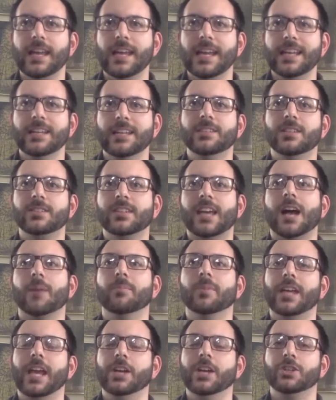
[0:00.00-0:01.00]
is this
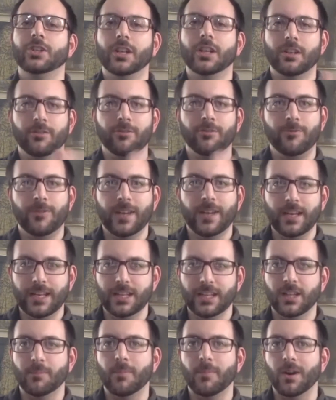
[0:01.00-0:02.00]
application going to fit
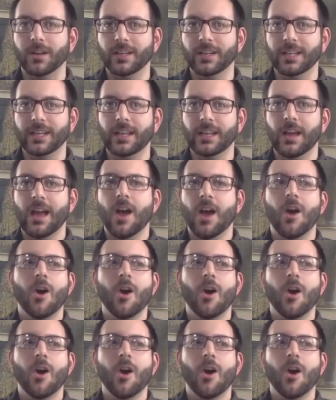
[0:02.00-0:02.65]
in the market?